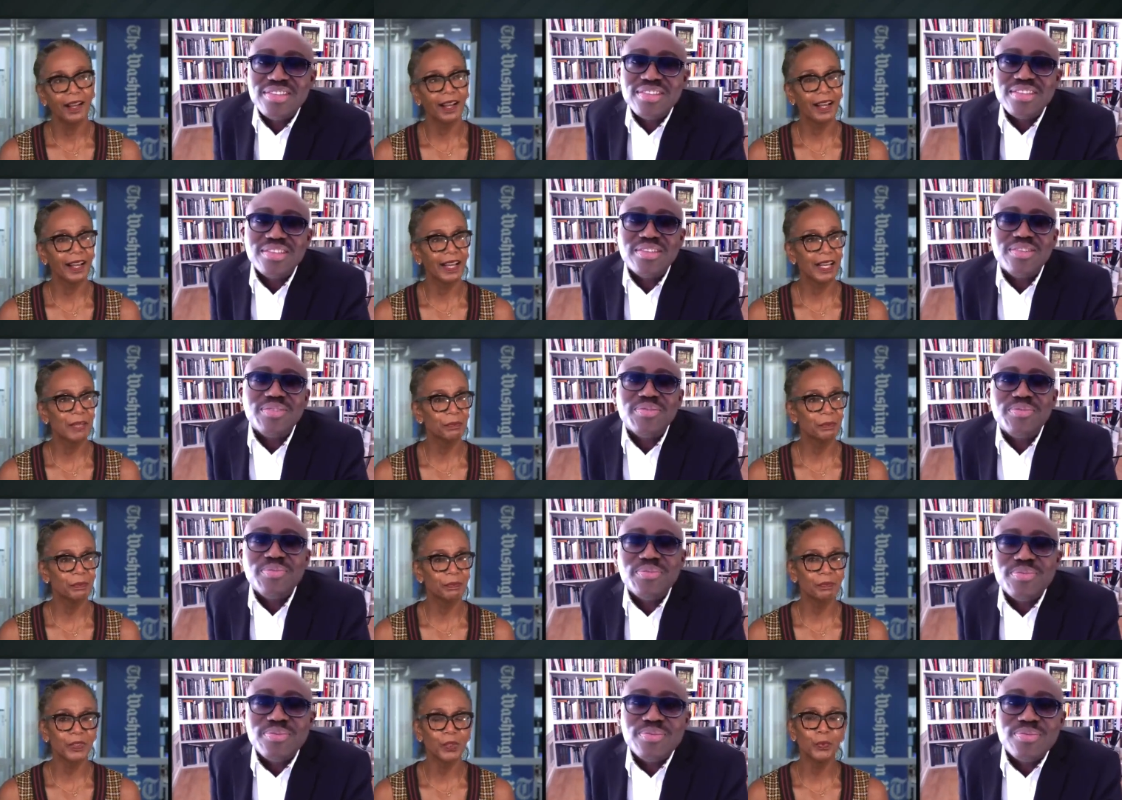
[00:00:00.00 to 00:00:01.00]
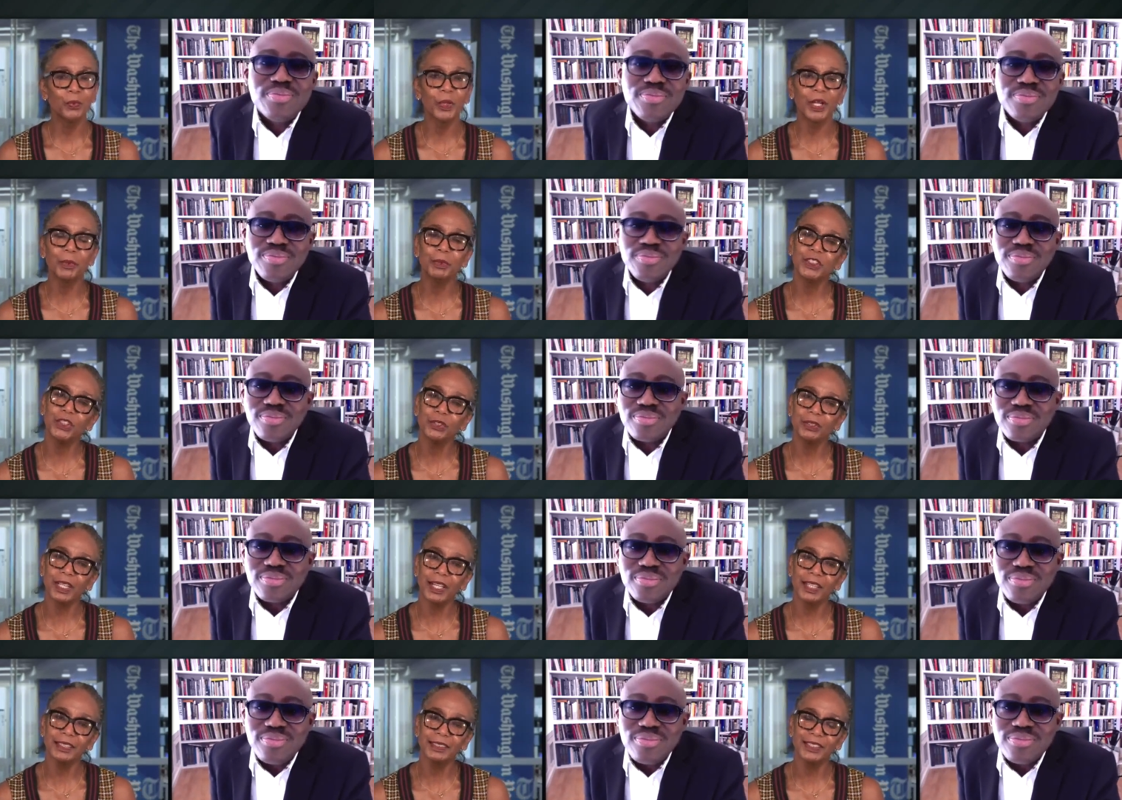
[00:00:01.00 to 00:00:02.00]
Speaker 1: Um, where would you
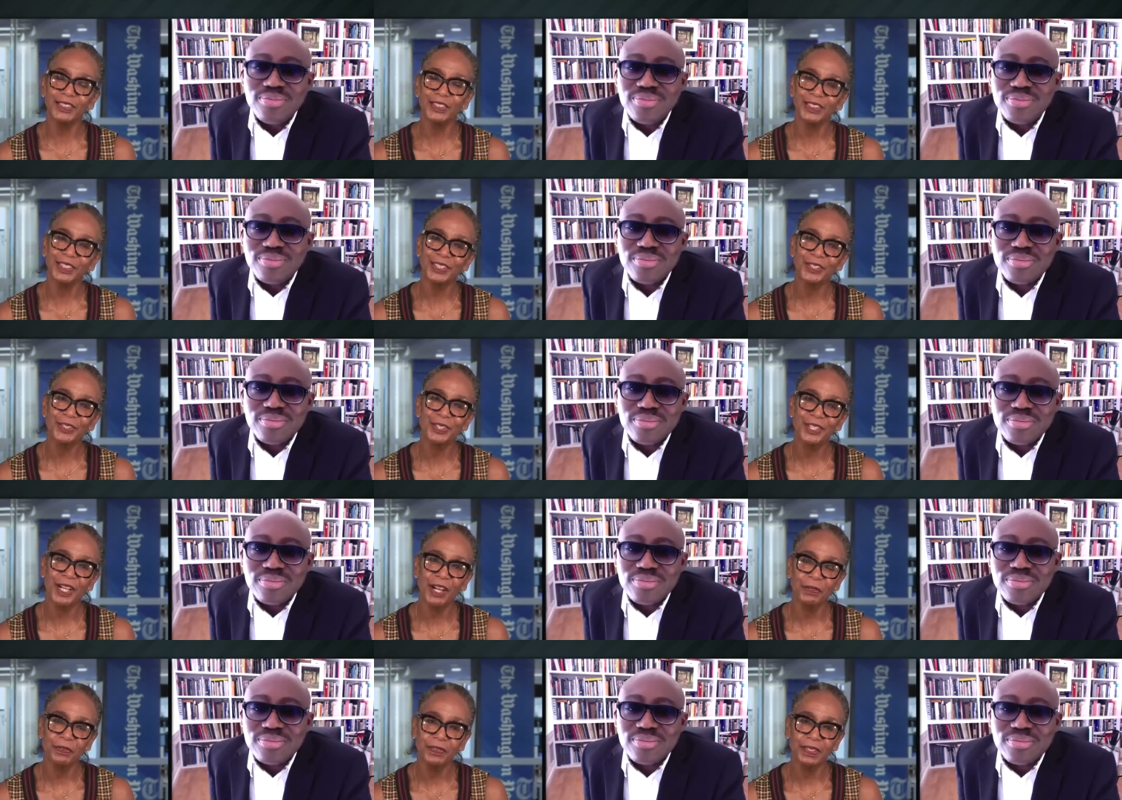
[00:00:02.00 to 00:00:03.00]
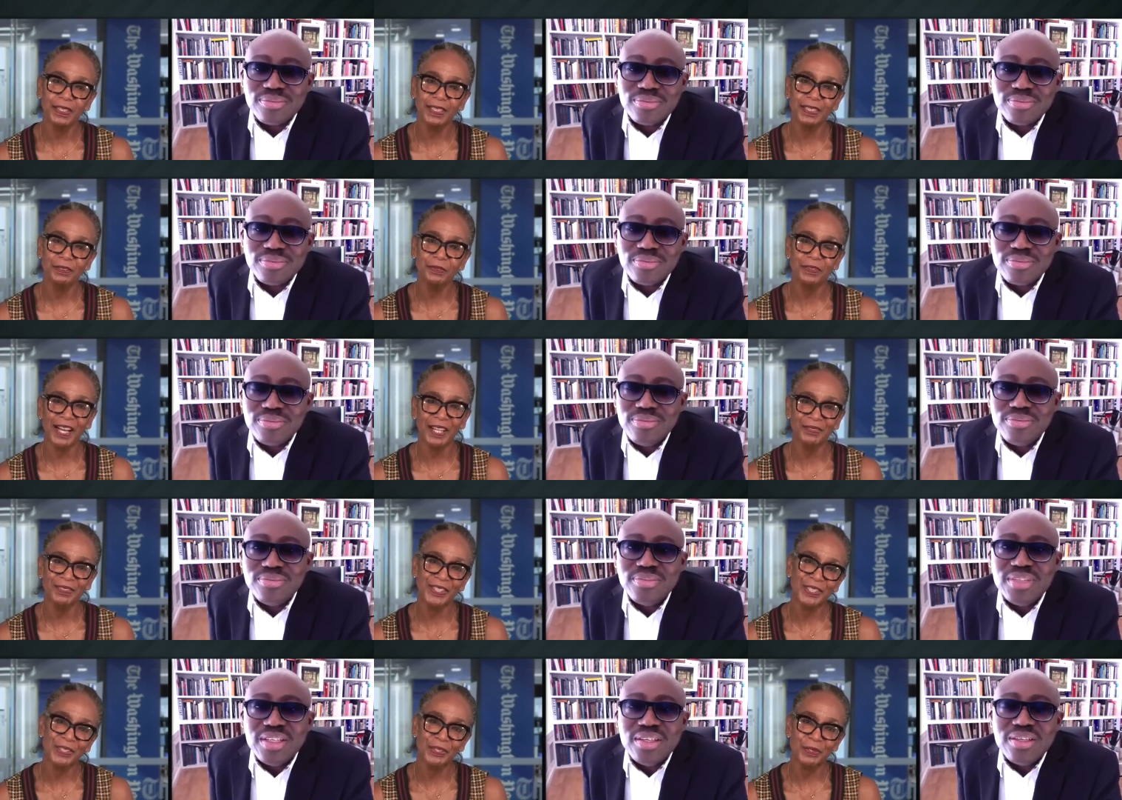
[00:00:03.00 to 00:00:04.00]
like to see yourself in five
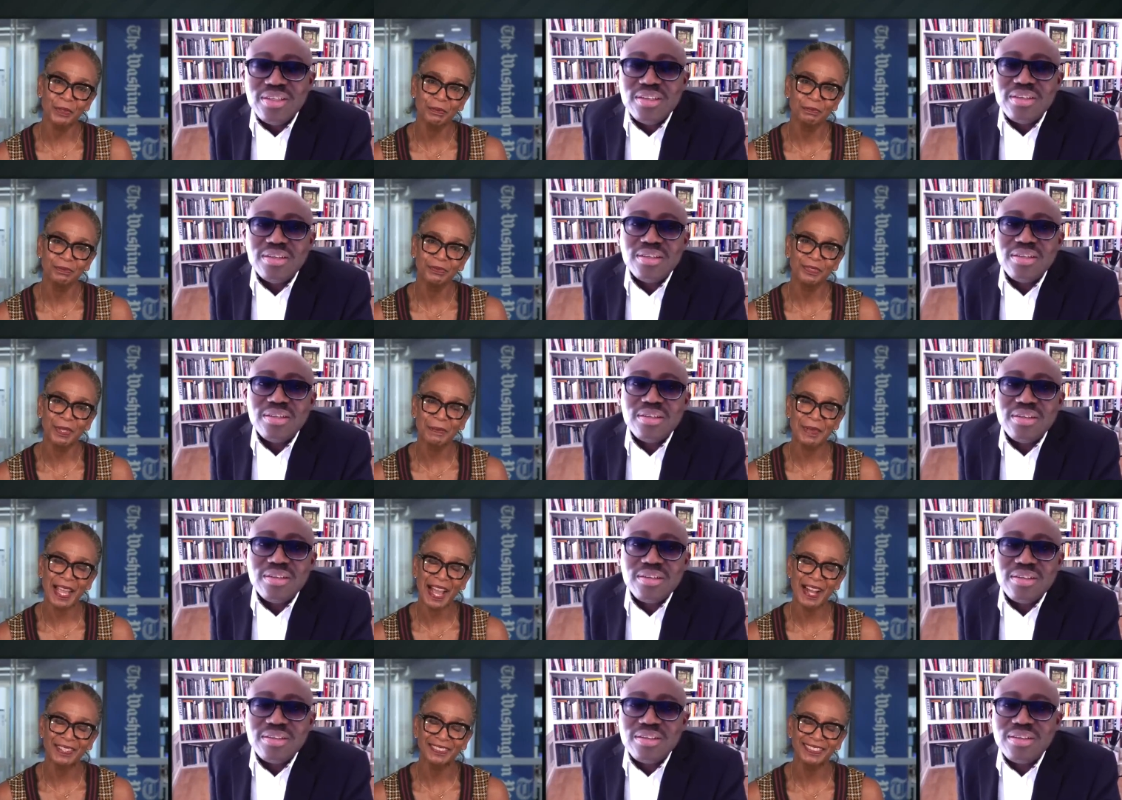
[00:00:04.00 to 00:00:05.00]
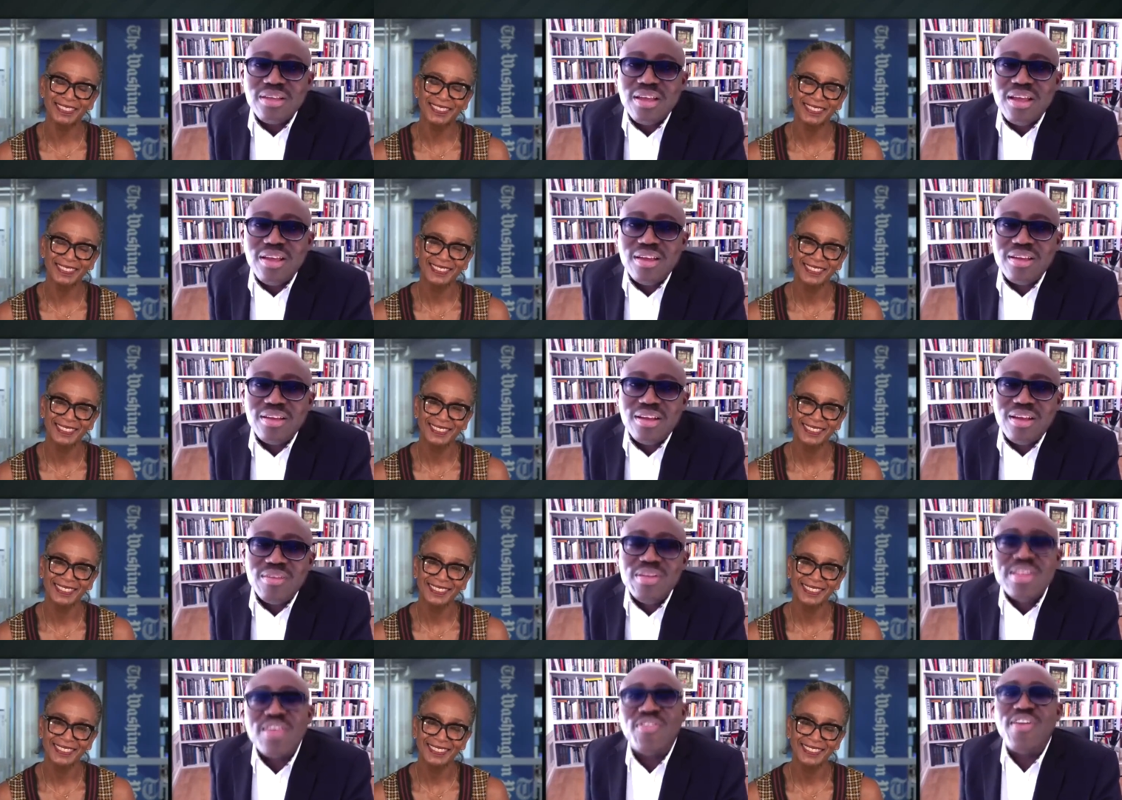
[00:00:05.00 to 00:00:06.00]
years from now?
Speaker 2: Oh,
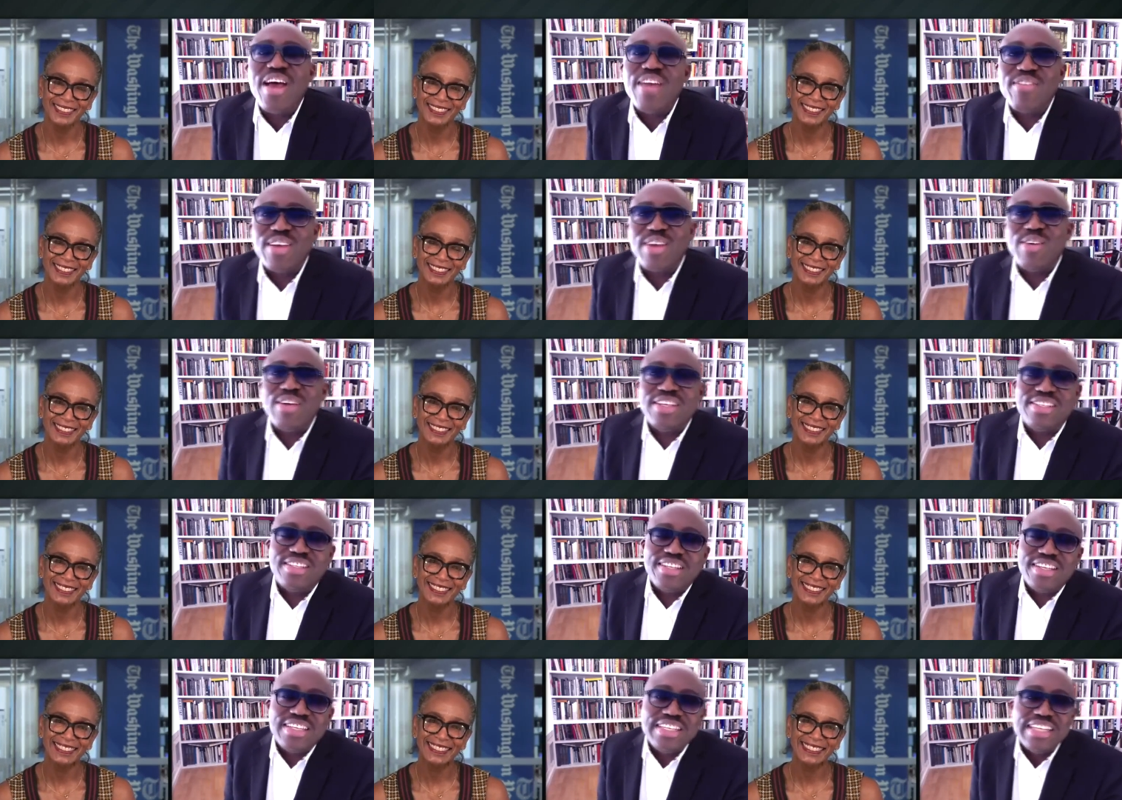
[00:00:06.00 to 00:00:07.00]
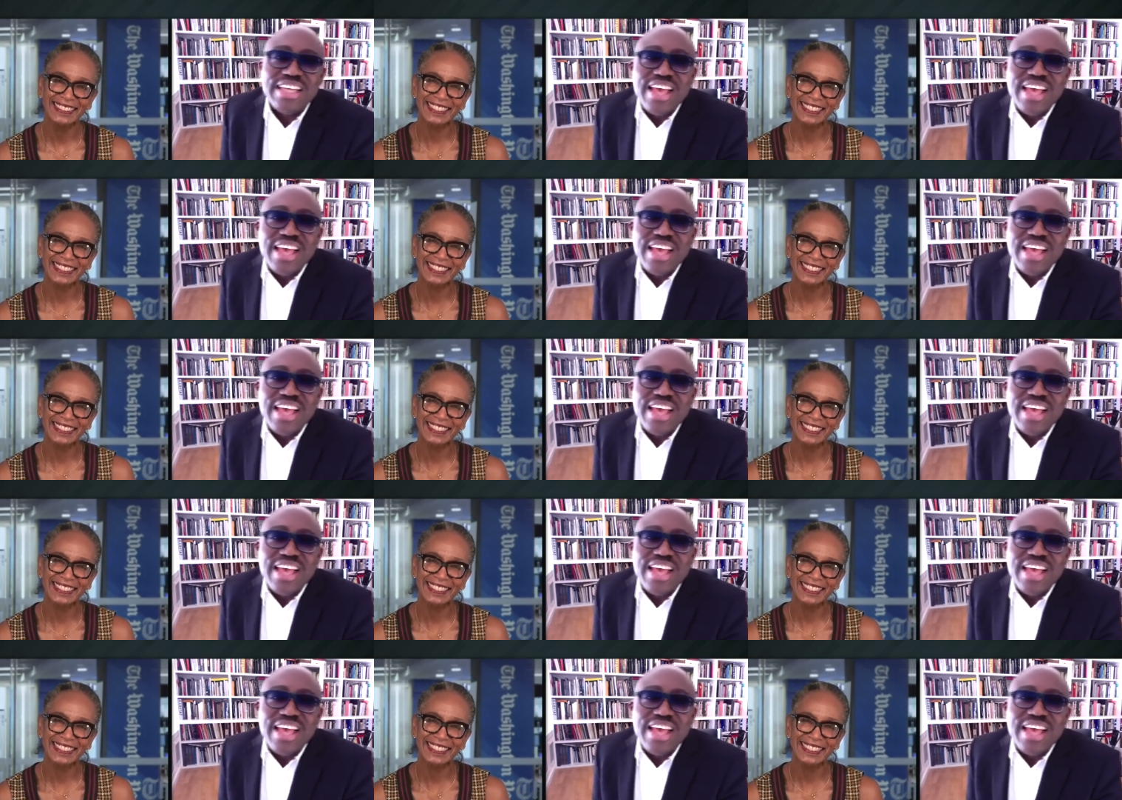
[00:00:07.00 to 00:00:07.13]
the five-year question.